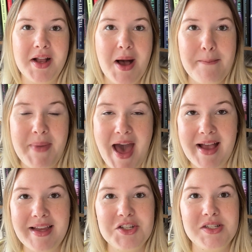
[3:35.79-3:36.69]
come
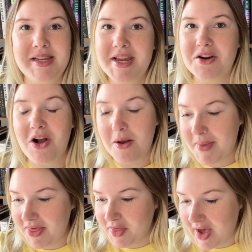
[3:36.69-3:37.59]
back and just hear all
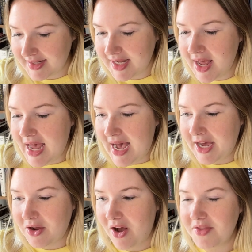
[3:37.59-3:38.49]
my thoughts
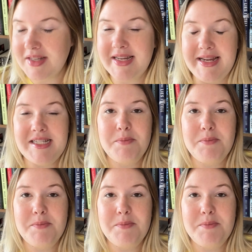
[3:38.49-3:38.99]
on all the deets.